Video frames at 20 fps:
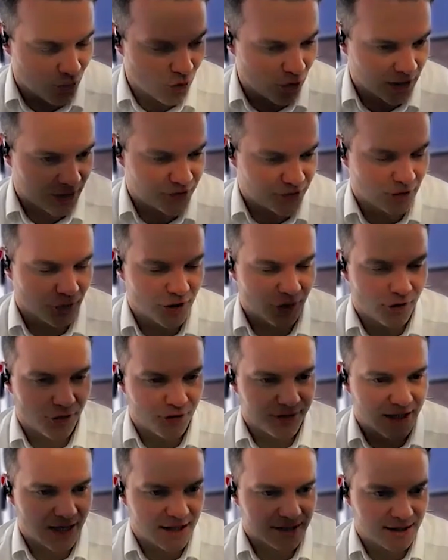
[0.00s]
control your own
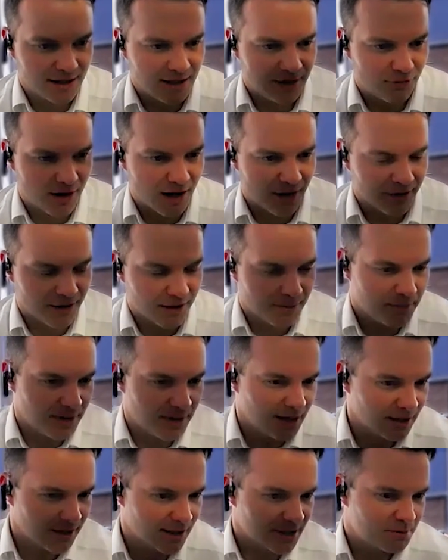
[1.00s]
destiny rather than
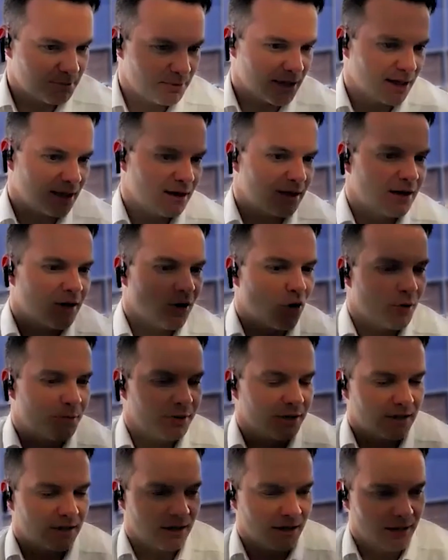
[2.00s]
being in this big
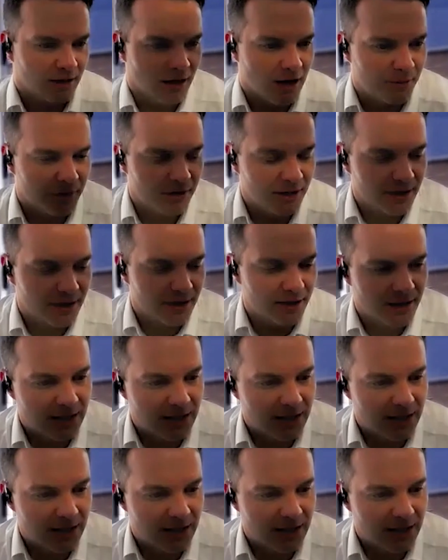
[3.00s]
corporate conglomerate.